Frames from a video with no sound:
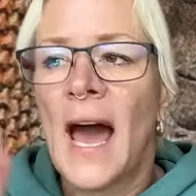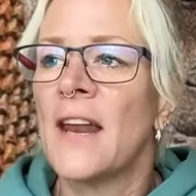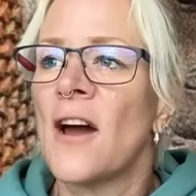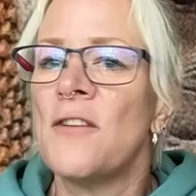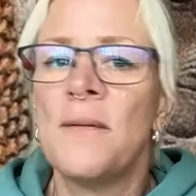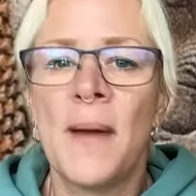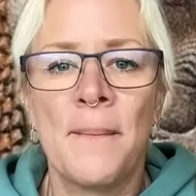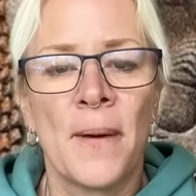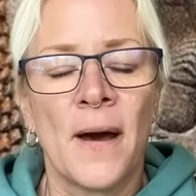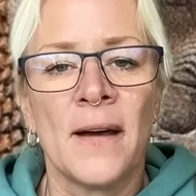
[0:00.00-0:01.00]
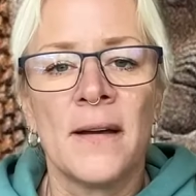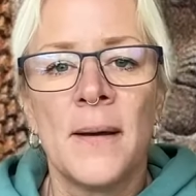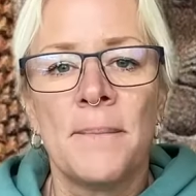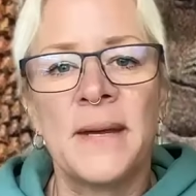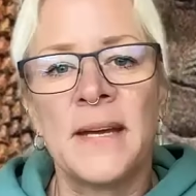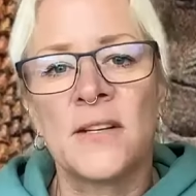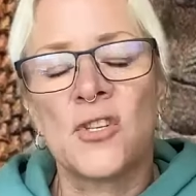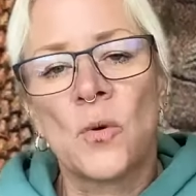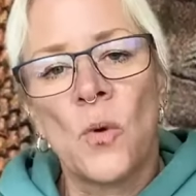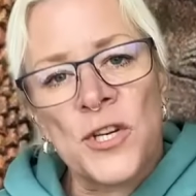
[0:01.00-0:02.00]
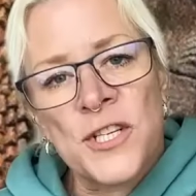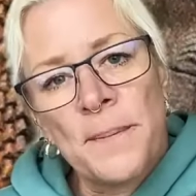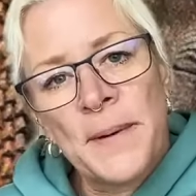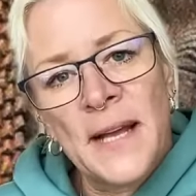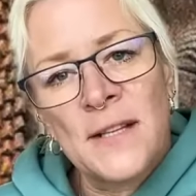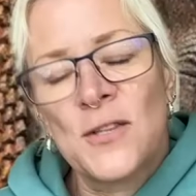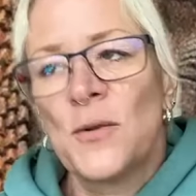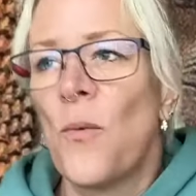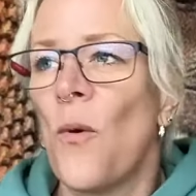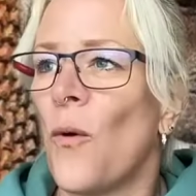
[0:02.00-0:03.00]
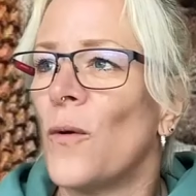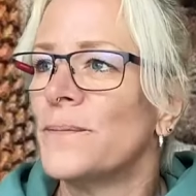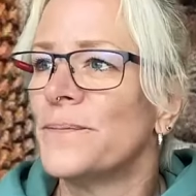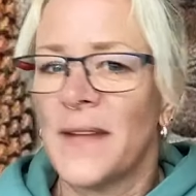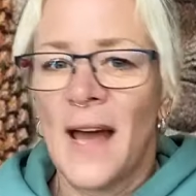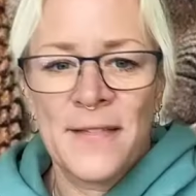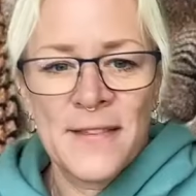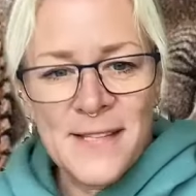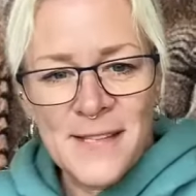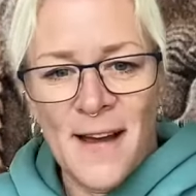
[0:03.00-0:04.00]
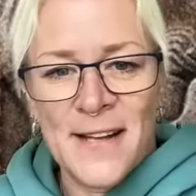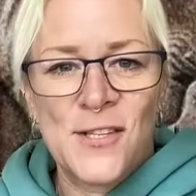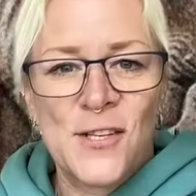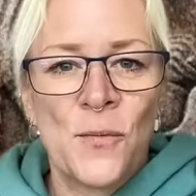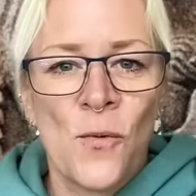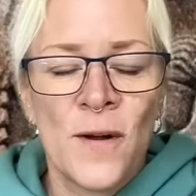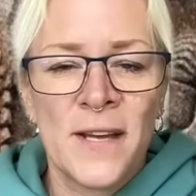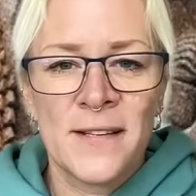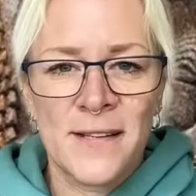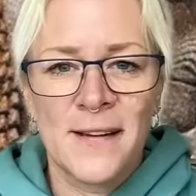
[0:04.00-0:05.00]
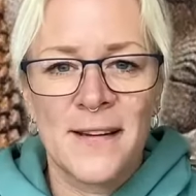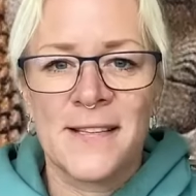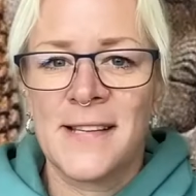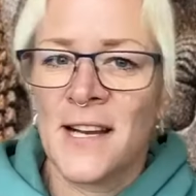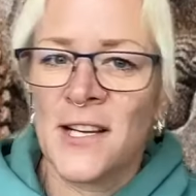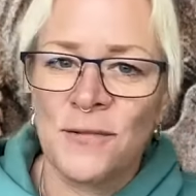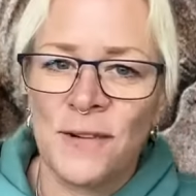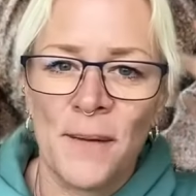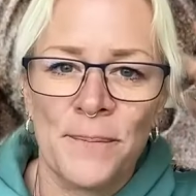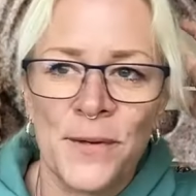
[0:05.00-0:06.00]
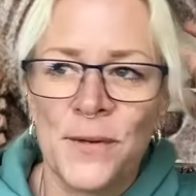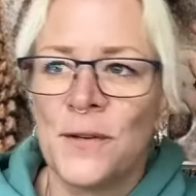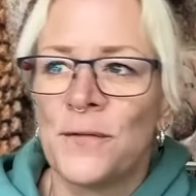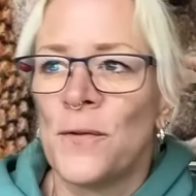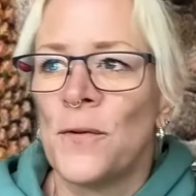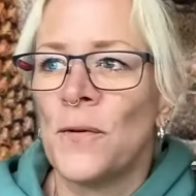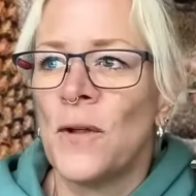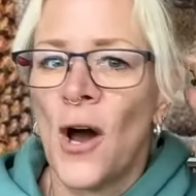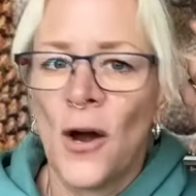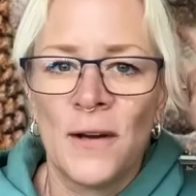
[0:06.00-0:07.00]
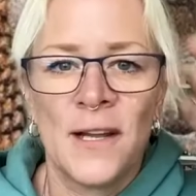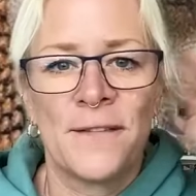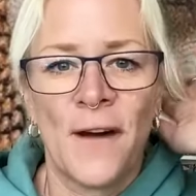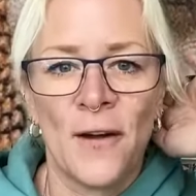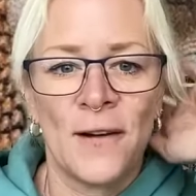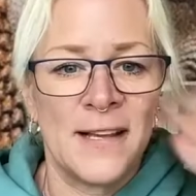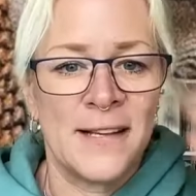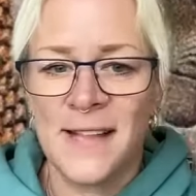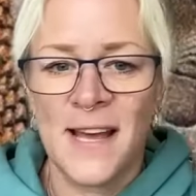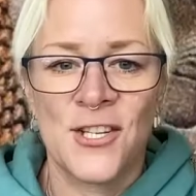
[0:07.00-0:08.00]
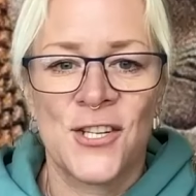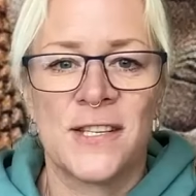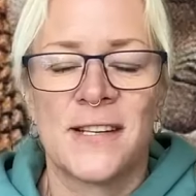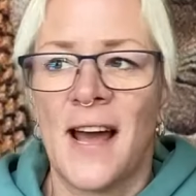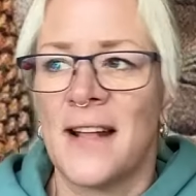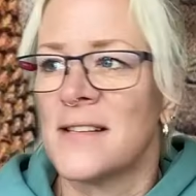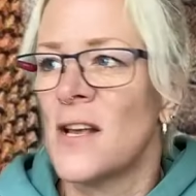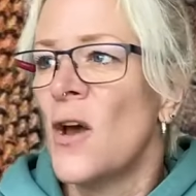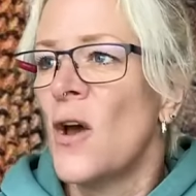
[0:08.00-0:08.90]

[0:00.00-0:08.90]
And I remember being squashed up against a wall at the side. So you walk into her sanctuary, her beautiful Holy of Holies. There she stands.